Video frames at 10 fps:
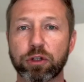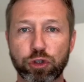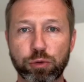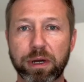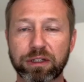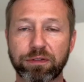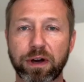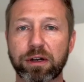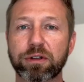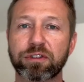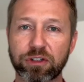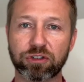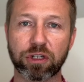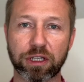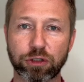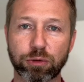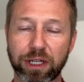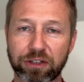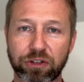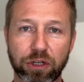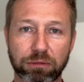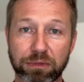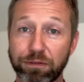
You make the final decision and you let us know.